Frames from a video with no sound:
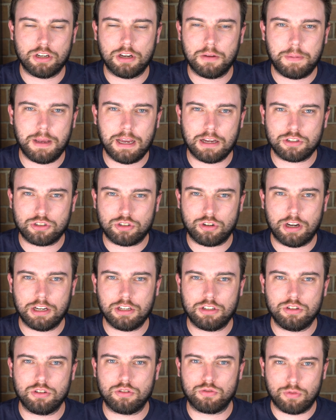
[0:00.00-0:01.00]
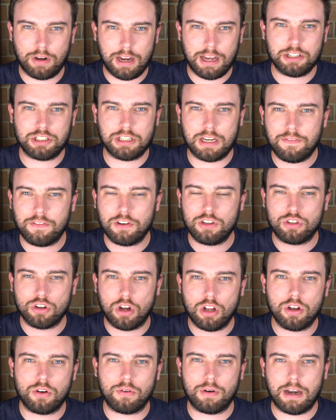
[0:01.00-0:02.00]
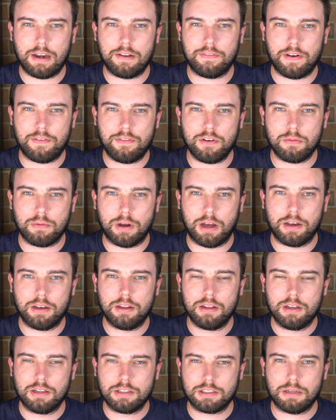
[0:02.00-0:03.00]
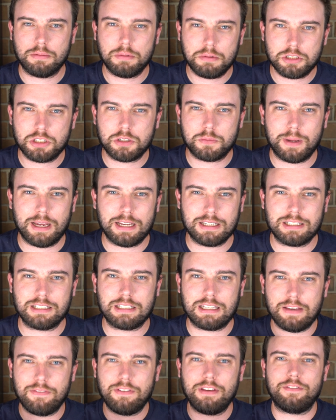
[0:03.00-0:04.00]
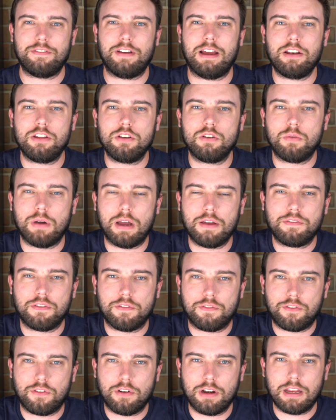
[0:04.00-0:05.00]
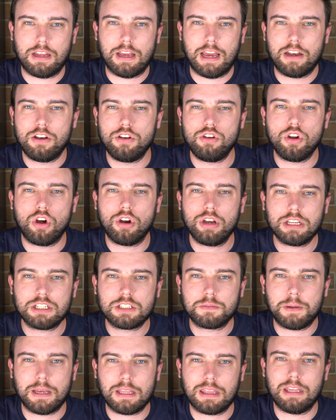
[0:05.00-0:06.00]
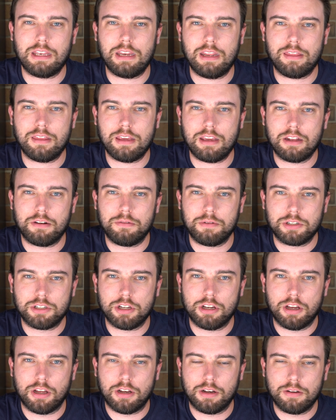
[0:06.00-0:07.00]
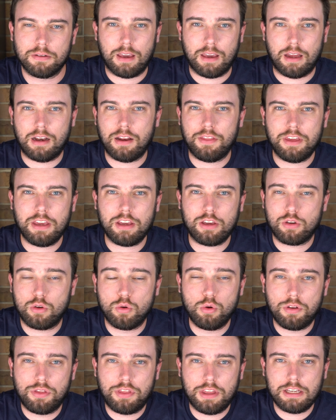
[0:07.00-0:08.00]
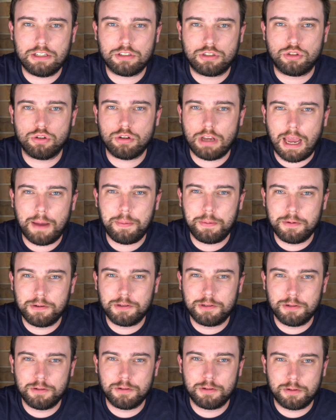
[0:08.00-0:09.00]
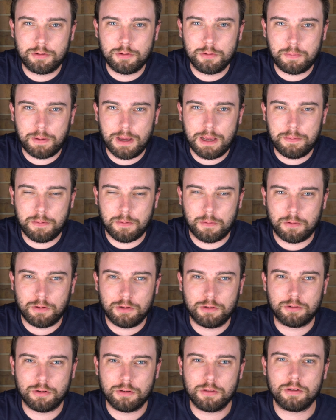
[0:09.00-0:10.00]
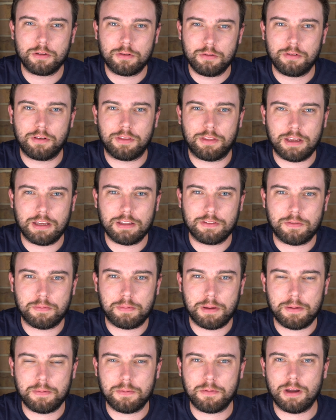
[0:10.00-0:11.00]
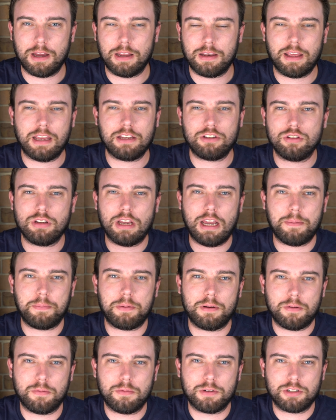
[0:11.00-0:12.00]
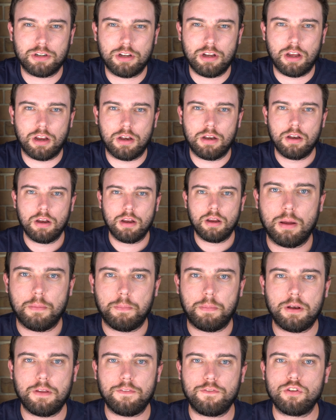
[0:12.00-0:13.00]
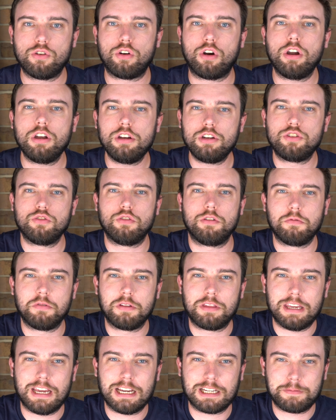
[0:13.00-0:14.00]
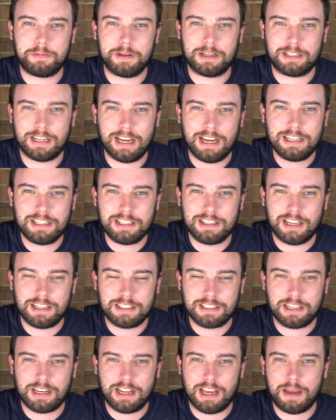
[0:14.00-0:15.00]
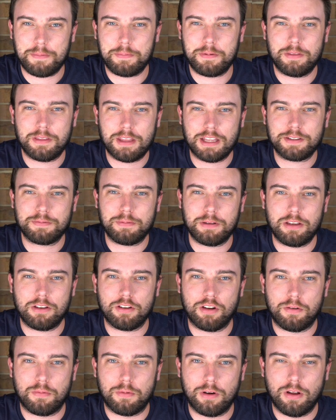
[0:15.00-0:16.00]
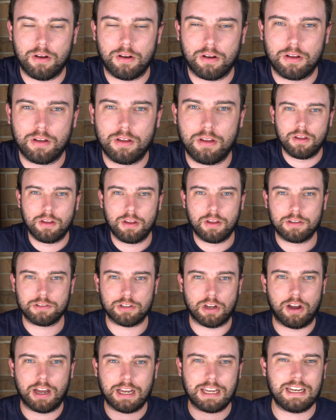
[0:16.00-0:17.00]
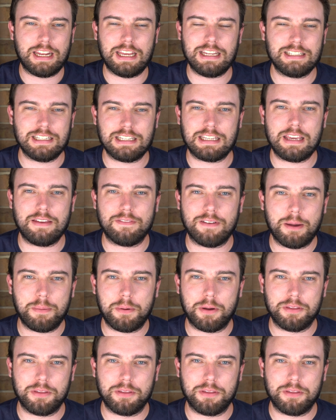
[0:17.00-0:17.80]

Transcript: not about trying to gouge every dollar out of everyone. Sometimes it's about just giving value away for free and not expecting anything in return. And I think good things do happen to good people. You do the good things for people and they do happen in return. But if you're only doing with the expectation that's going to happen, that's where you go wrong. So I could easily give up